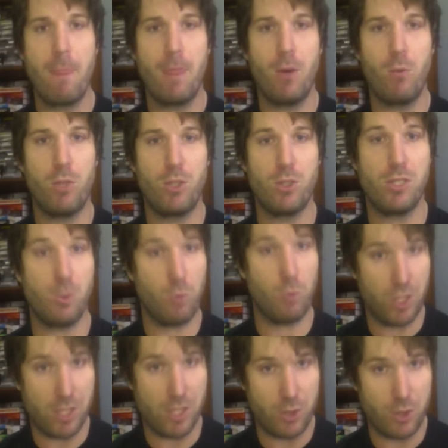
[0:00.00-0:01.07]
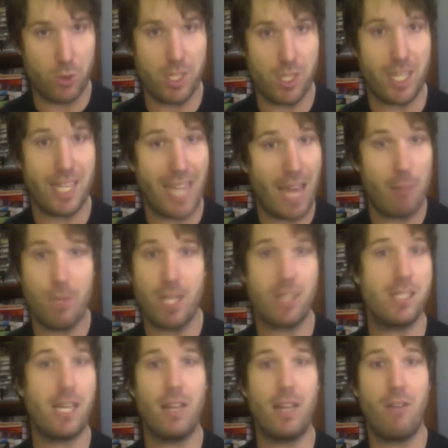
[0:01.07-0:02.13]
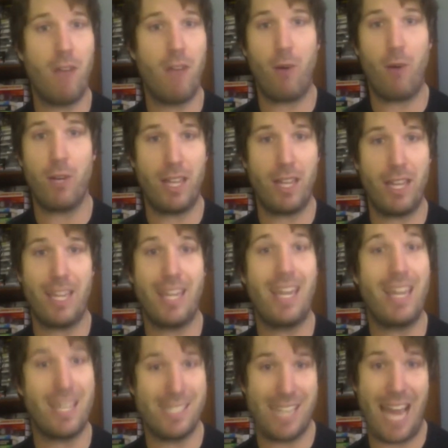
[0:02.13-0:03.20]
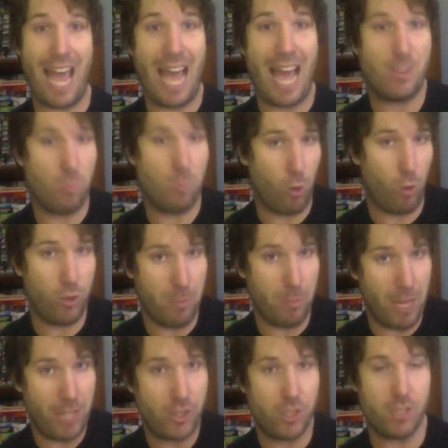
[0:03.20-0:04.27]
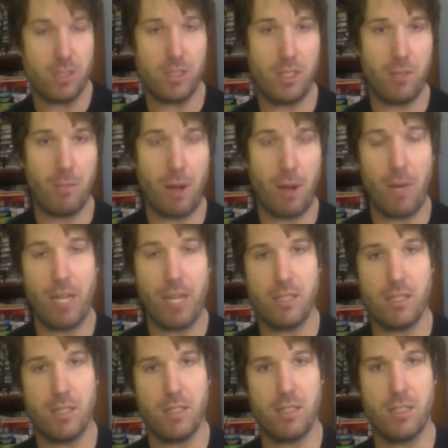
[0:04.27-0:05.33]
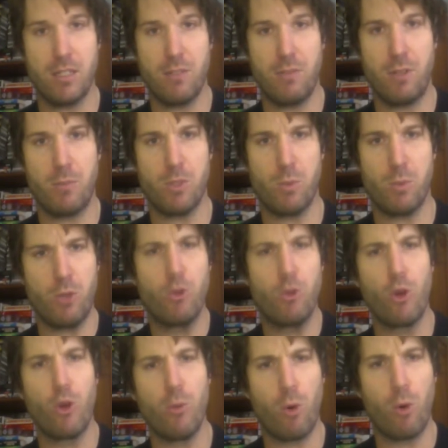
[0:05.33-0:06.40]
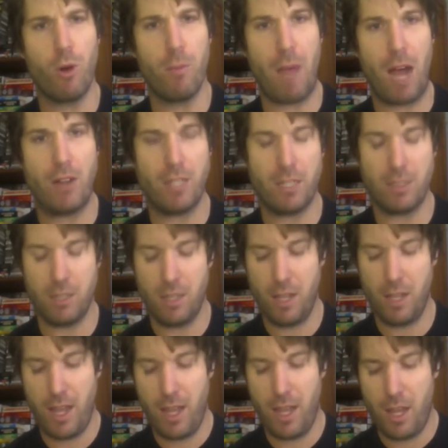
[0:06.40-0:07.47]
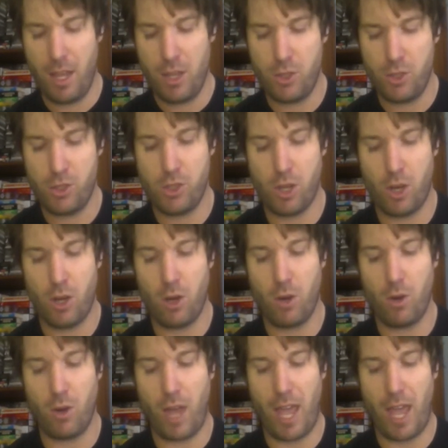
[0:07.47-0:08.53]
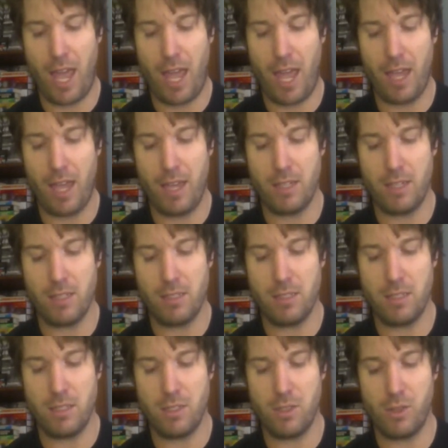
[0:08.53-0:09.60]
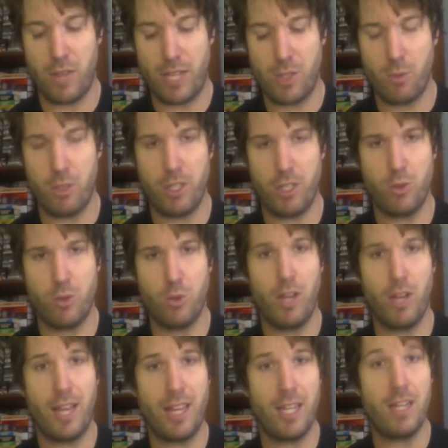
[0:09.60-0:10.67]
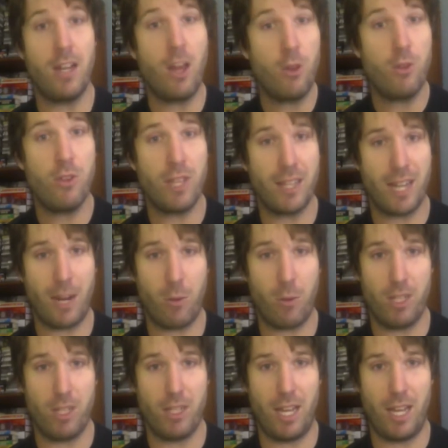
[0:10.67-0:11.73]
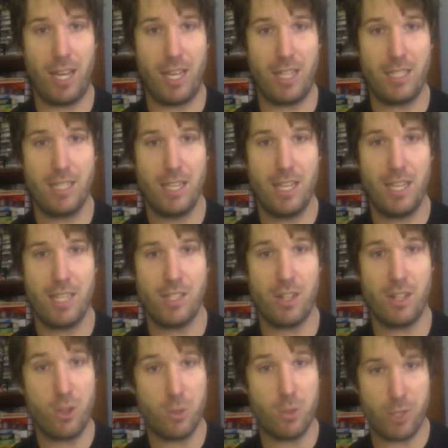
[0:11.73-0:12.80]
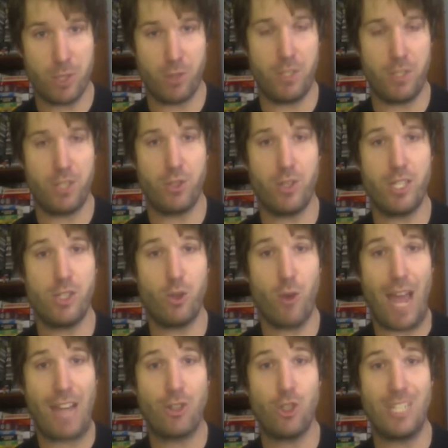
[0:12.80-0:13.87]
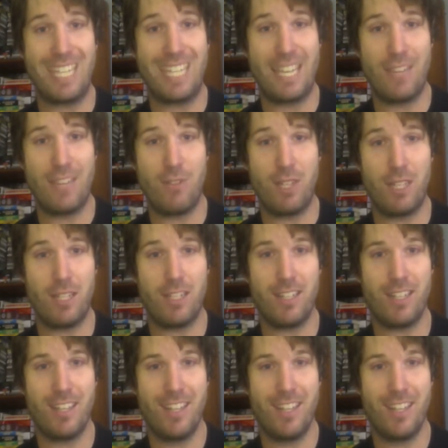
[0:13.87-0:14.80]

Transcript: which is which is interesting again because I love how it, it because it adds more dimension in my mind to the to the film is when you learn more about it so and so that's really cool and then another thing that I really liked is another special feature, is you're actually given